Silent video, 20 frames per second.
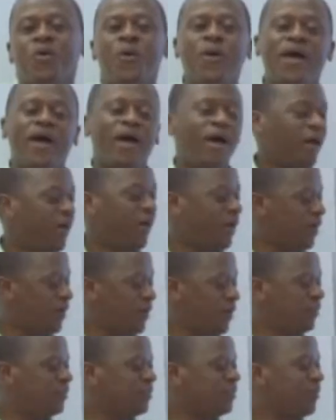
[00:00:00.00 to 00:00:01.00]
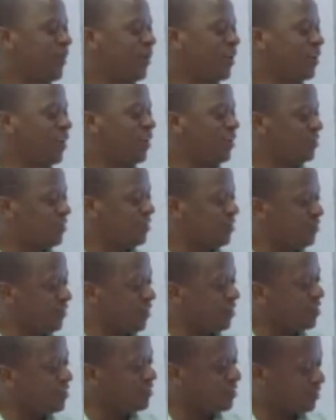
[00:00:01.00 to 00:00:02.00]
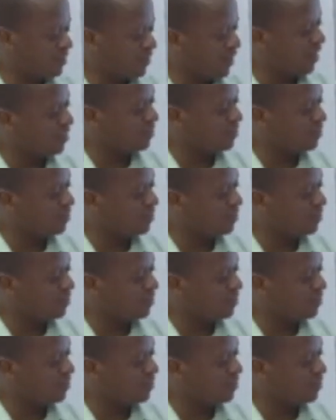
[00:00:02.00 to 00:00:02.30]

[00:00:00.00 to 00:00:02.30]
where it is, it is, it is